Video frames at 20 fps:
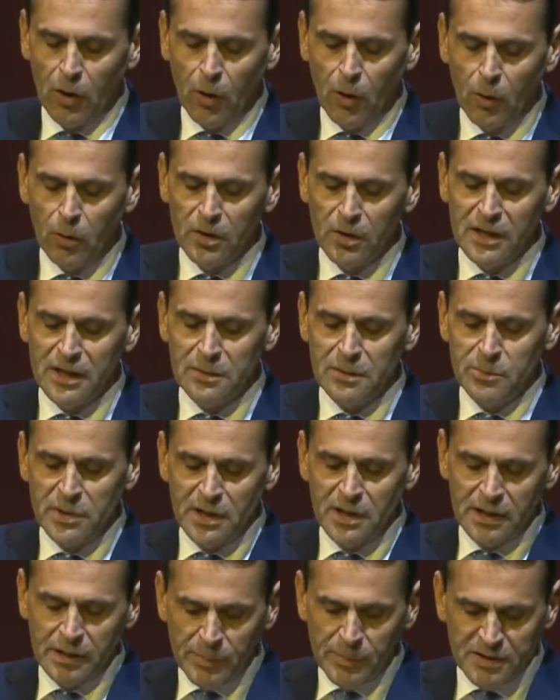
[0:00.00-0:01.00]
only be
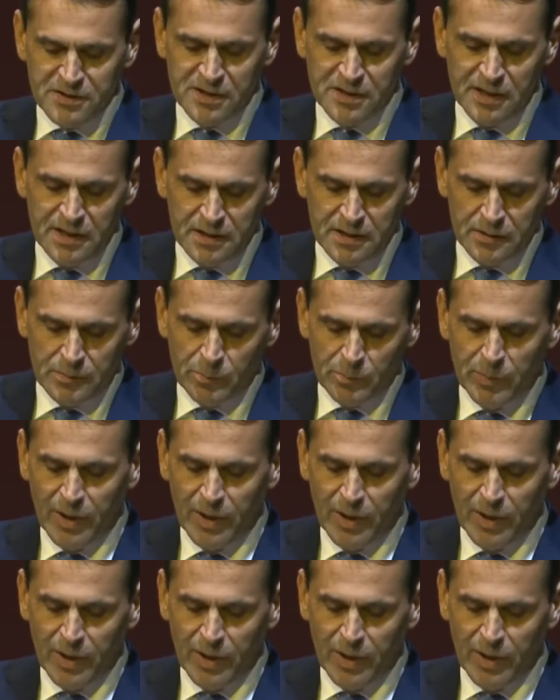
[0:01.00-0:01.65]
limited